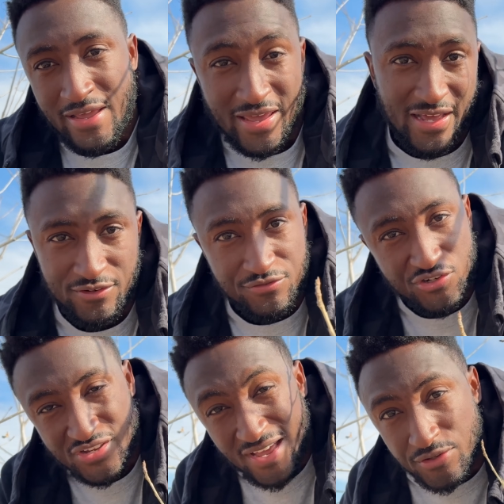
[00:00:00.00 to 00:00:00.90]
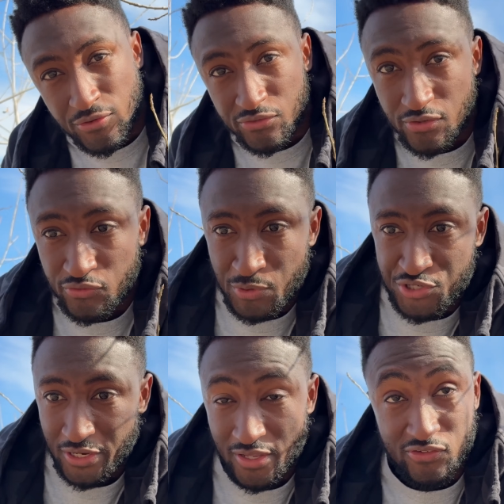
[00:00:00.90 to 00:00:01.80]
And I've just gotten used to
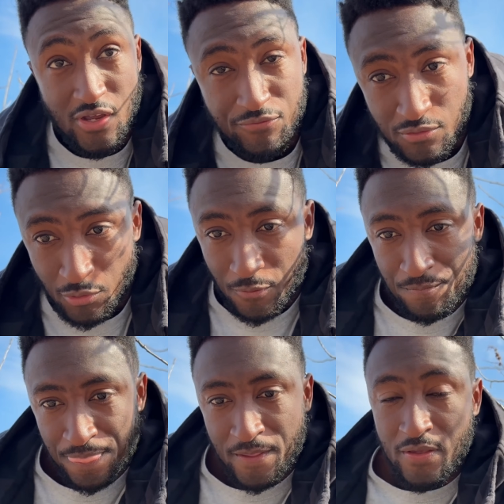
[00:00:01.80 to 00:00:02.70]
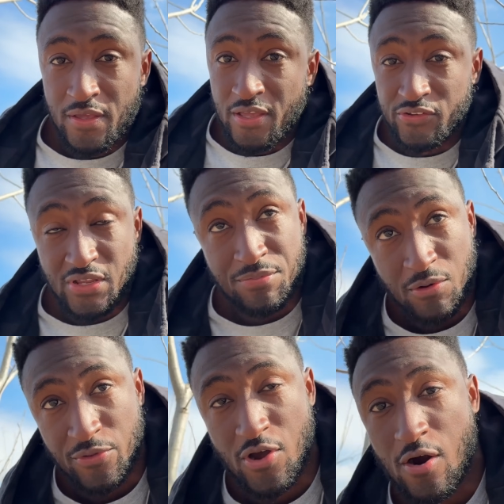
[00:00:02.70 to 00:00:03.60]
switching. It's comfortable. Same thing
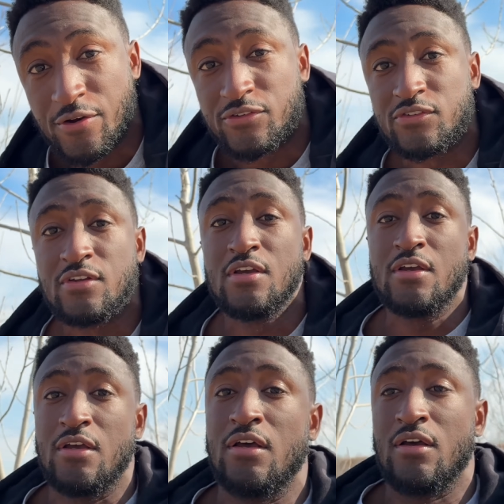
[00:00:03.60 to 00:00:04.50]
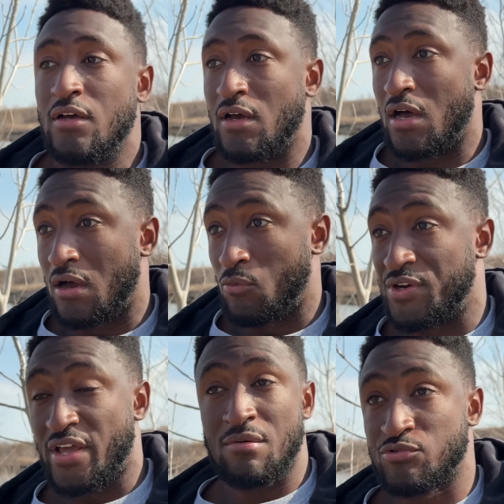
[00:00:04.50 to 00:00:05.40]
with cars.
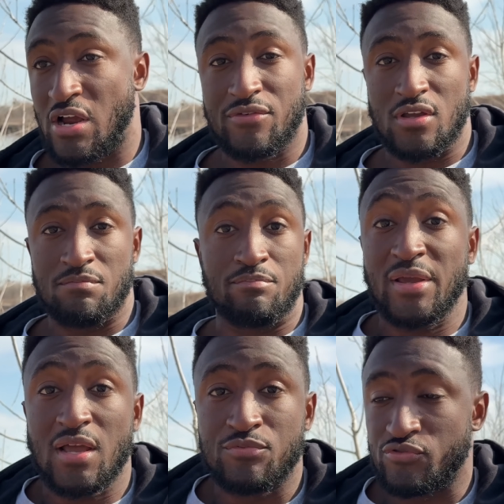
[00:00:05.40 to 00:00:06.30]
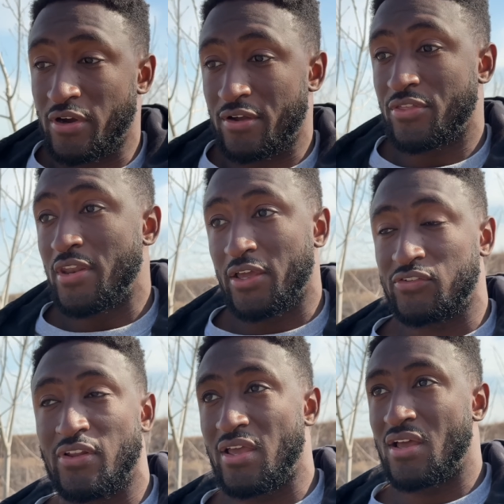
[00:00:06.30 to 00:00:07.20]
One day I'm driving a pickup truck, the next
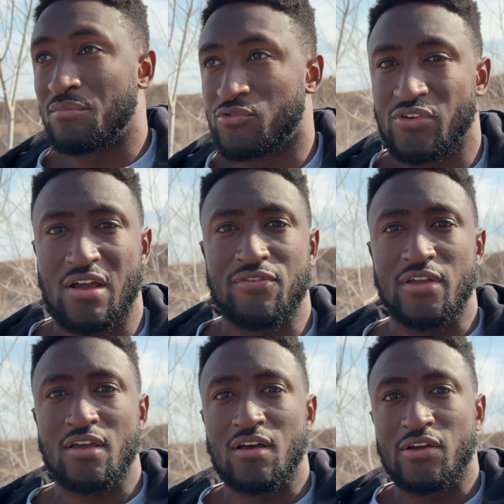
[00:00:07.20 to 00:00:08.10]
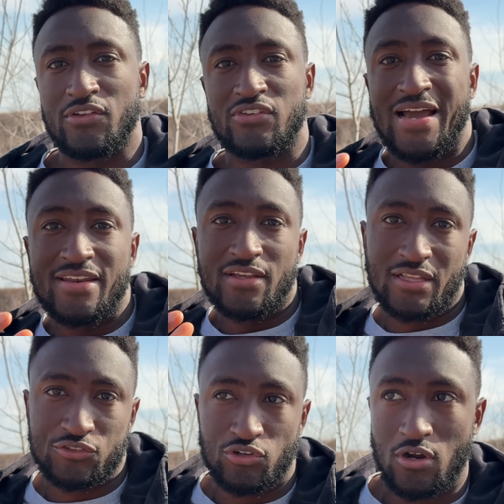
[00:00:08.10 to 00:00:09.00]
day I'm driving a tiny
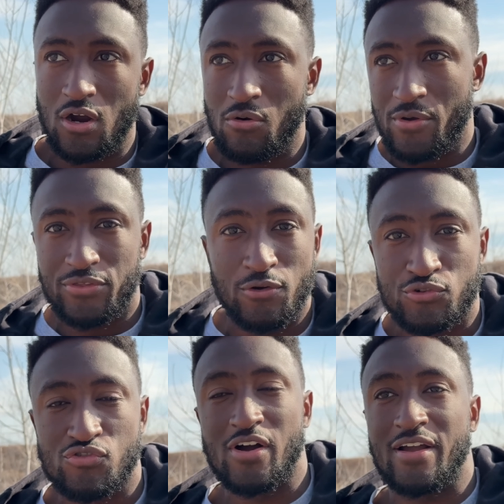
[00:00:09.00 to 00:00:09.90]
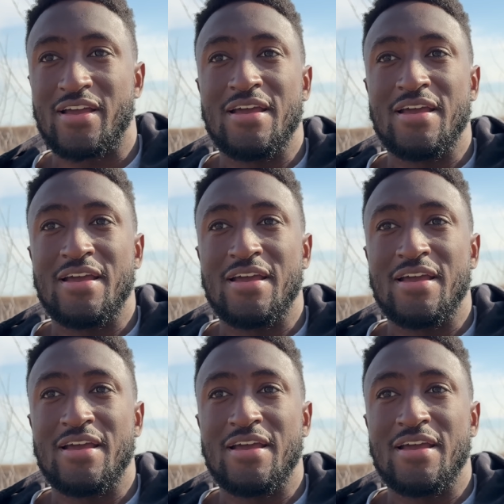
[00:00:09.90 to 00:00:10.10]
electric car with no trunk.